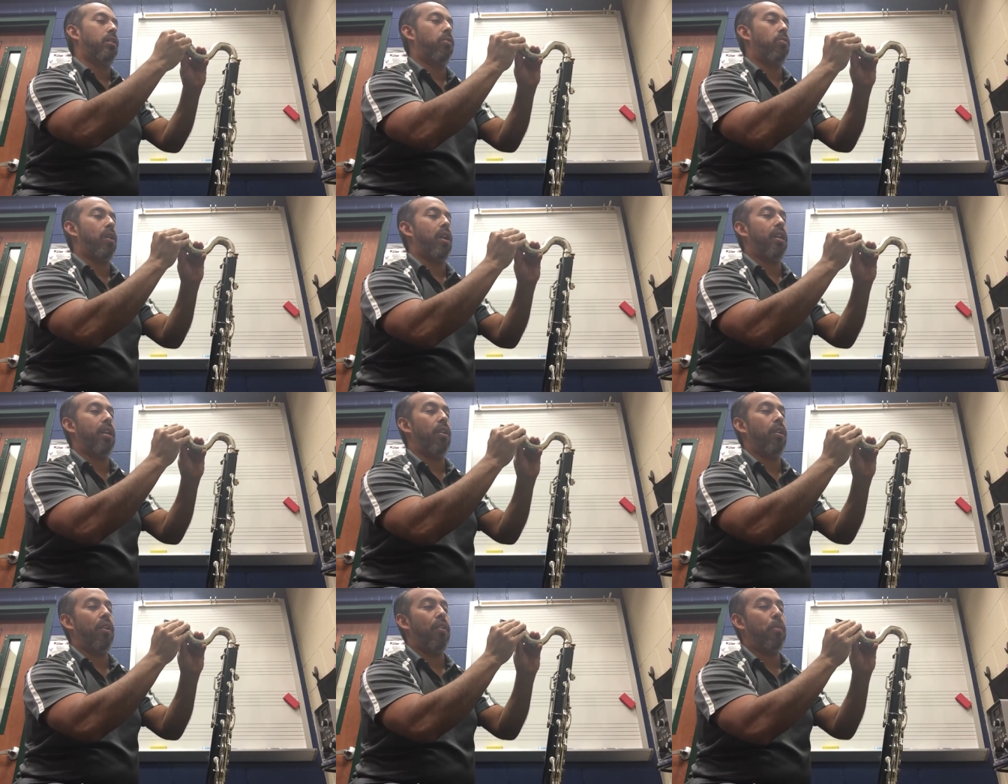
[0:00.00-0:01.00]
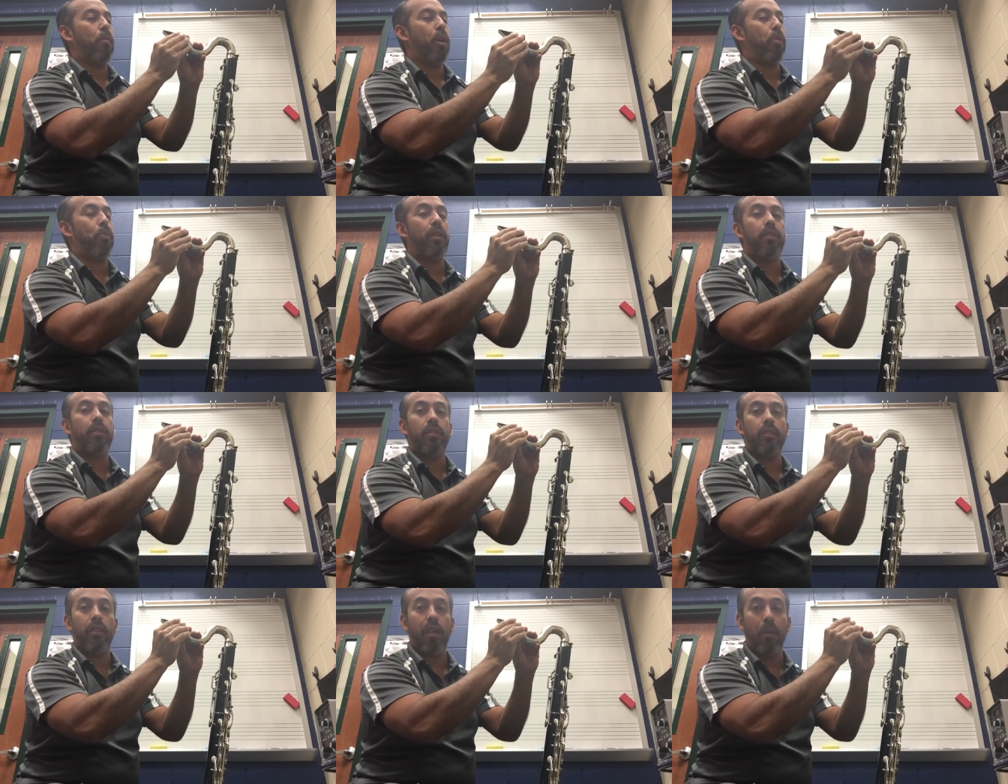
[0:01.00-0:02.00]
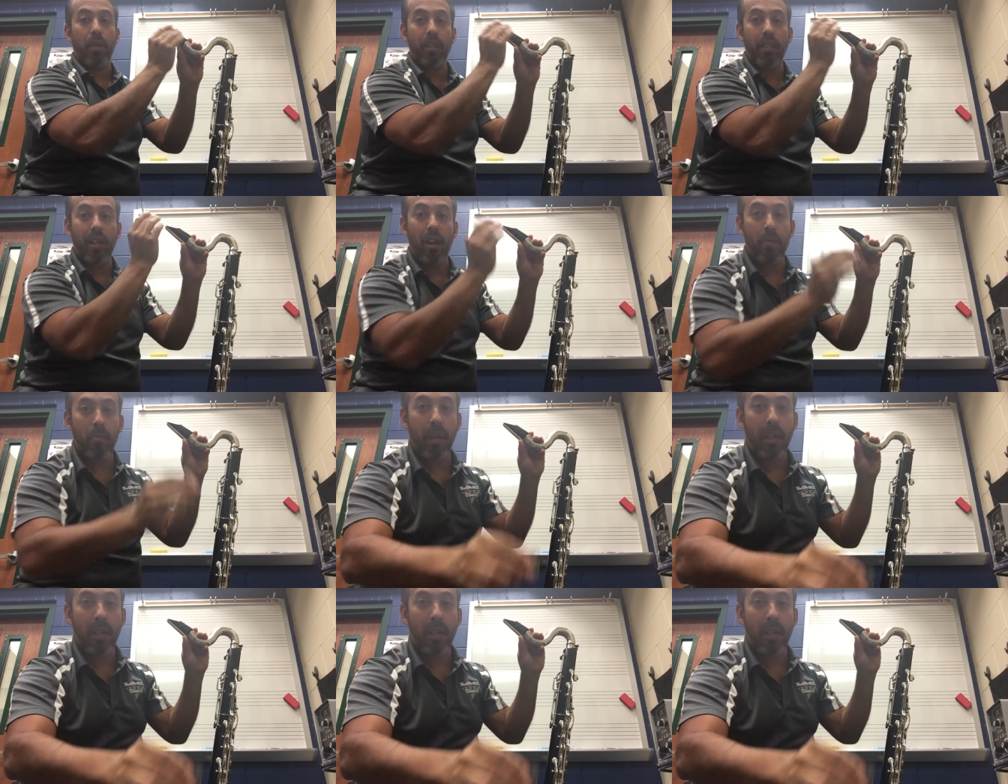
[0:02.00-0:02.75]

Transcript: right here on the mouthpiece. Now I'm going to take off my